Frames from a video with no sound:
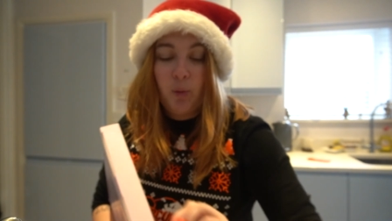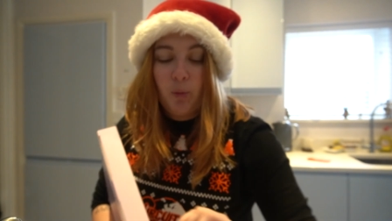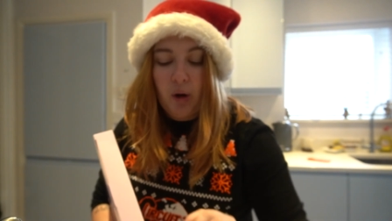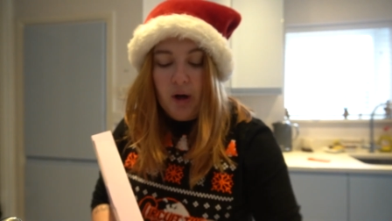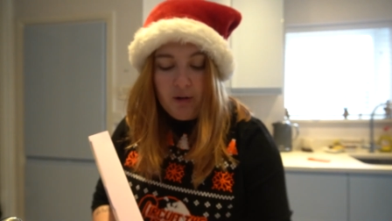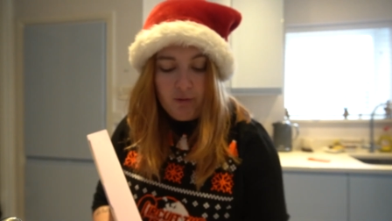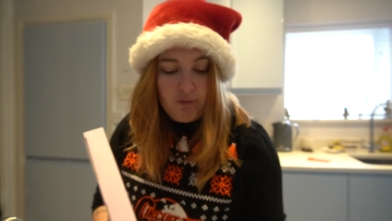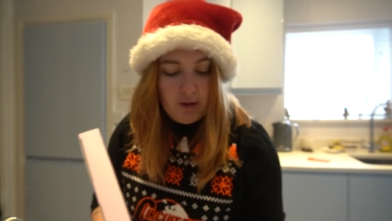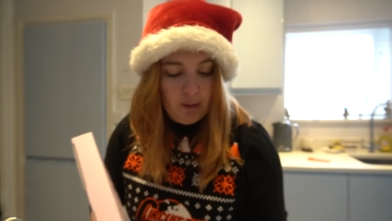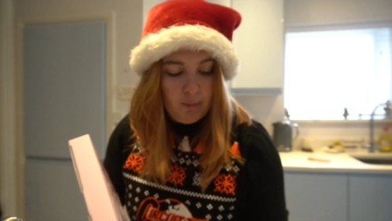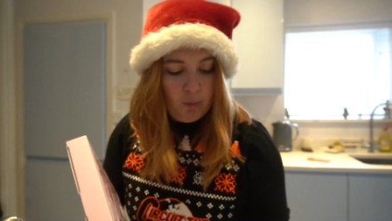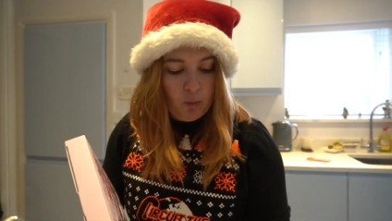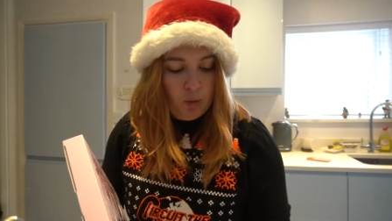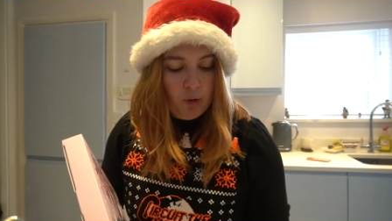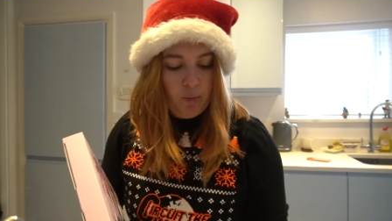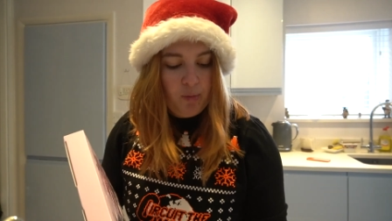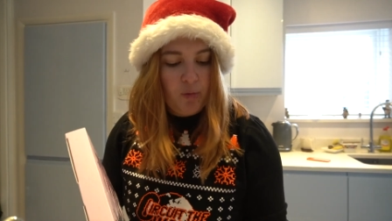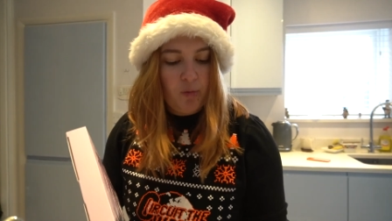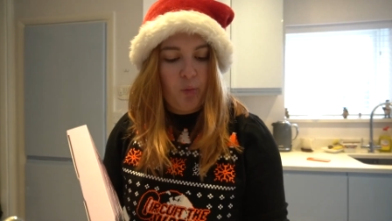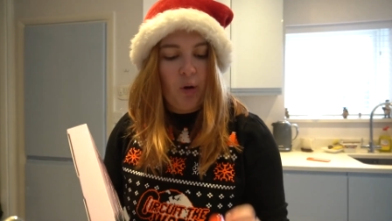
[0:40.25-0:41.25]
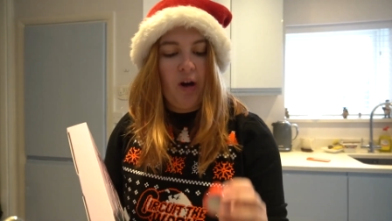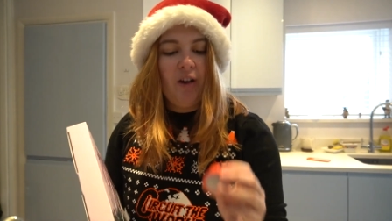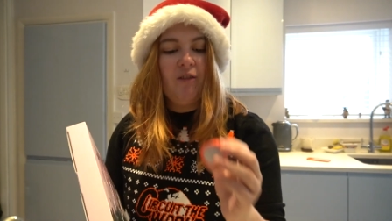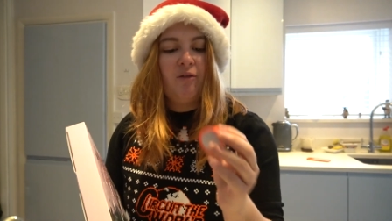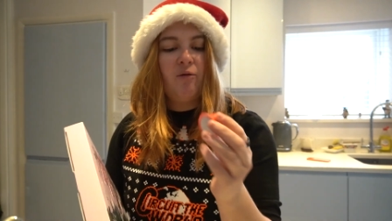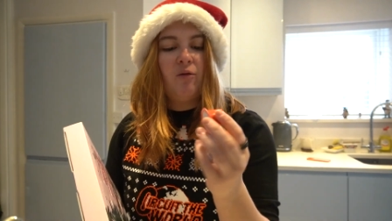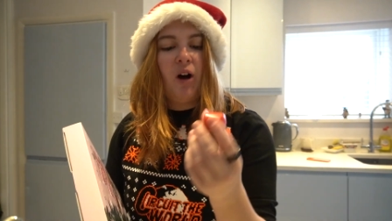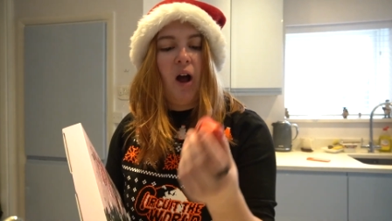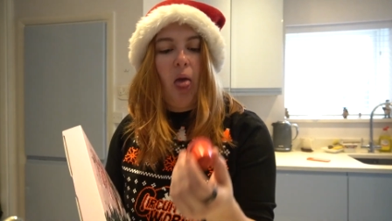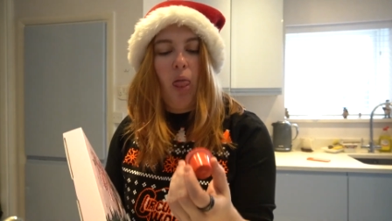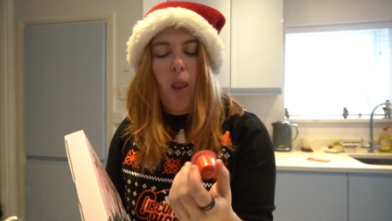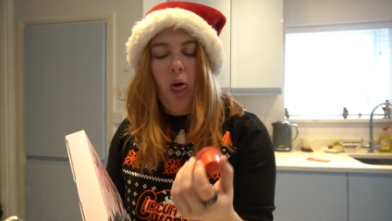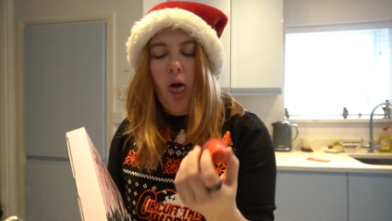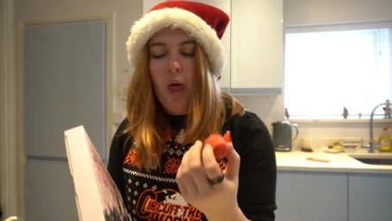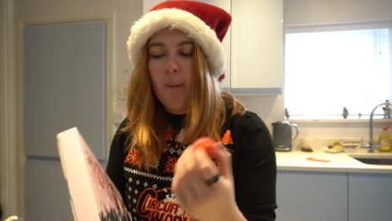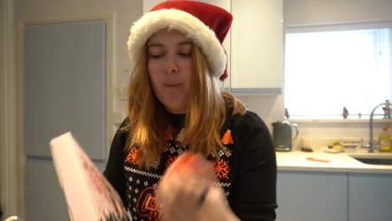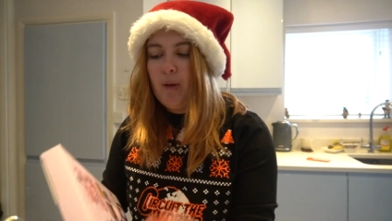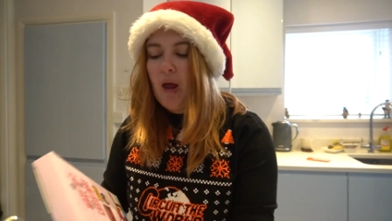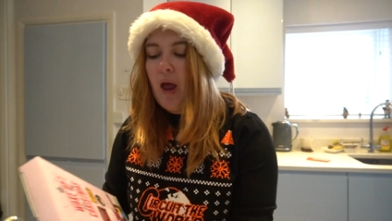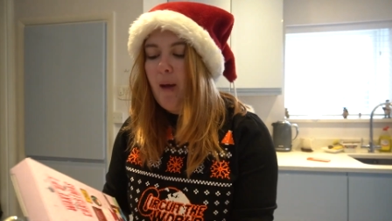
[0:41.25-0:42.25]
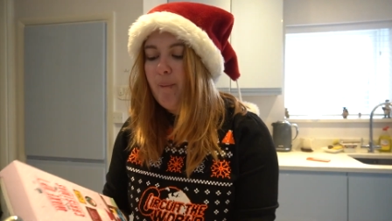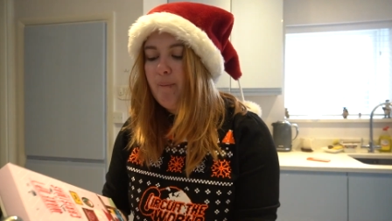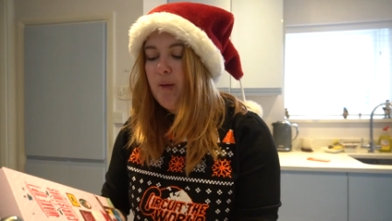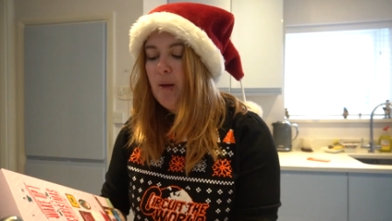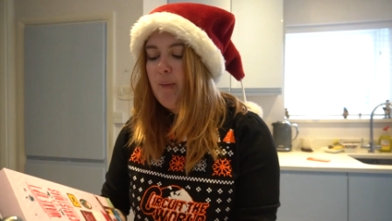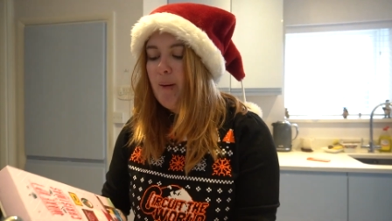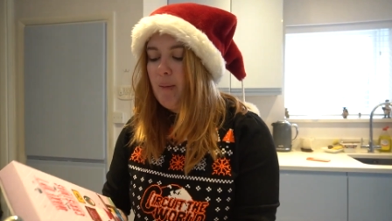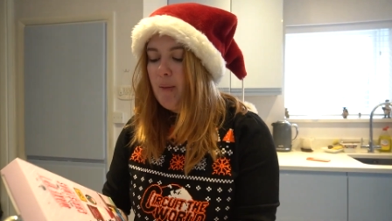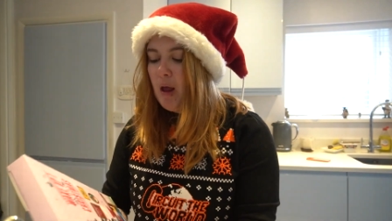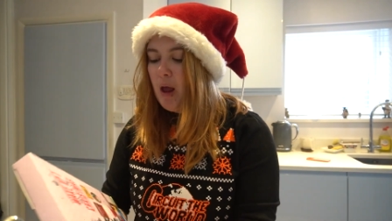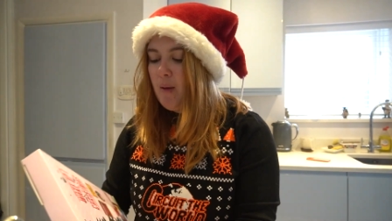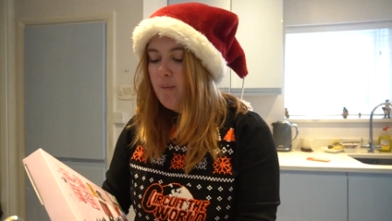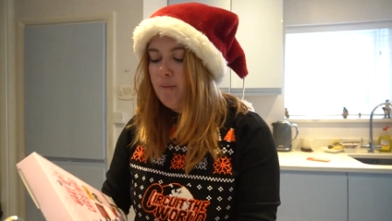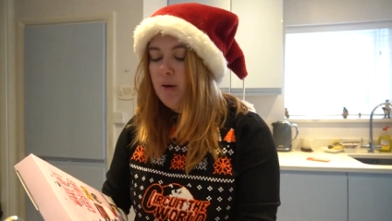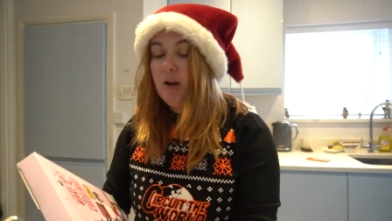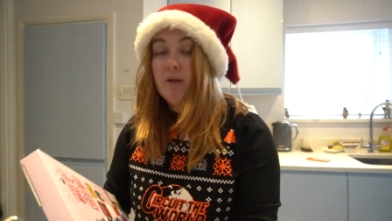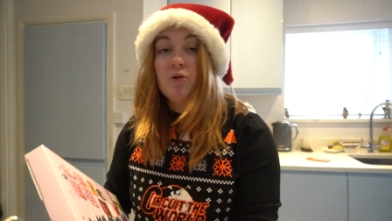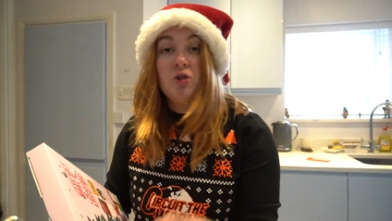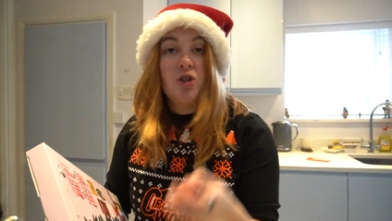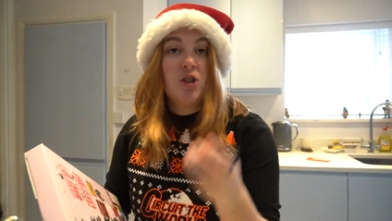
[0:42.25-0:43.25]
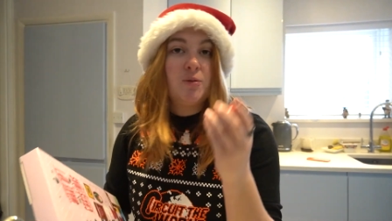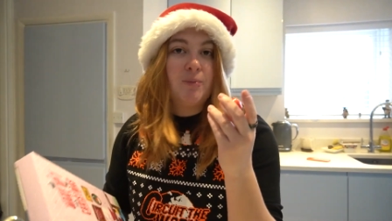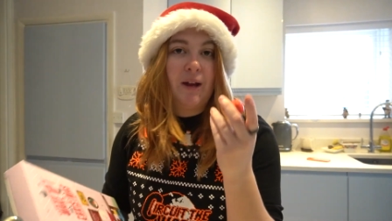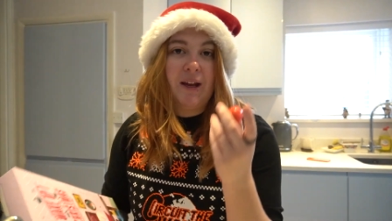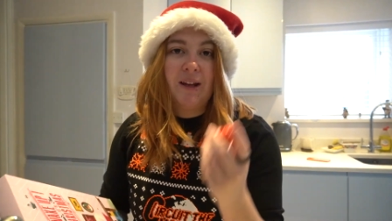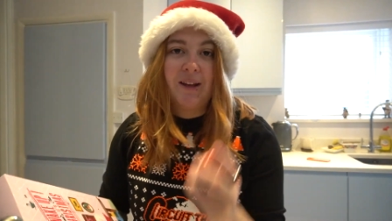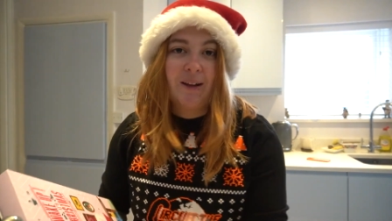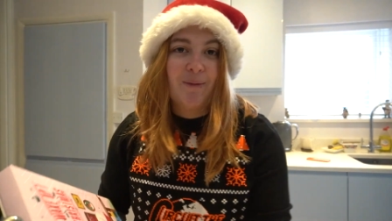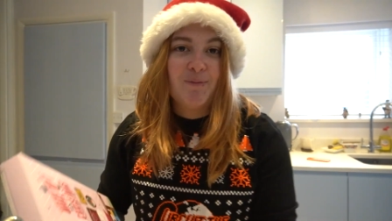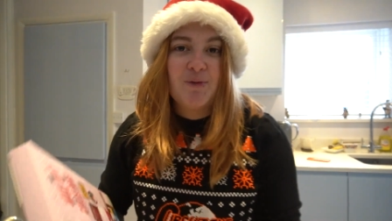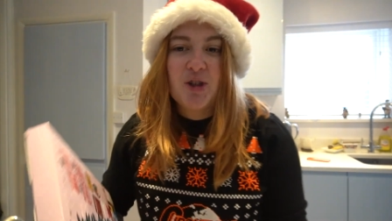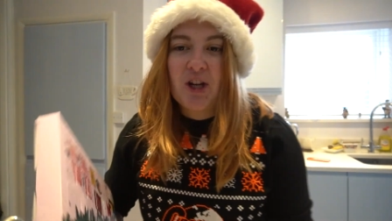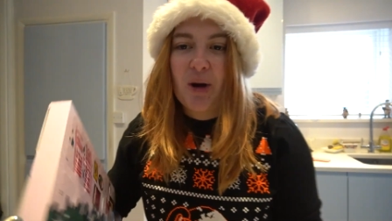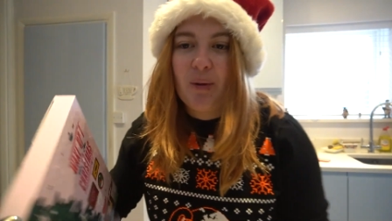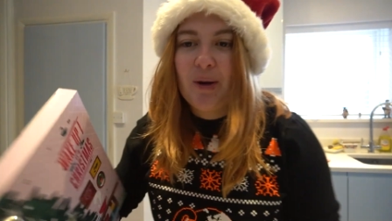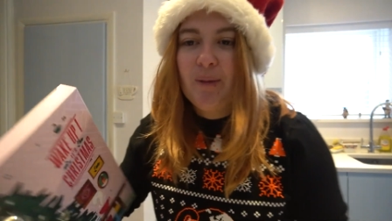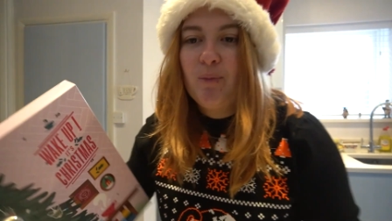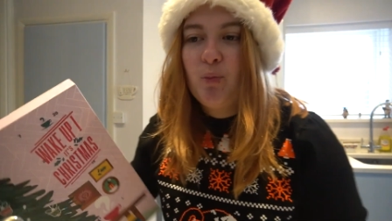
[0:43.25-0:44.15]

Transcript: White rim, whoops, let's just make it, shall we?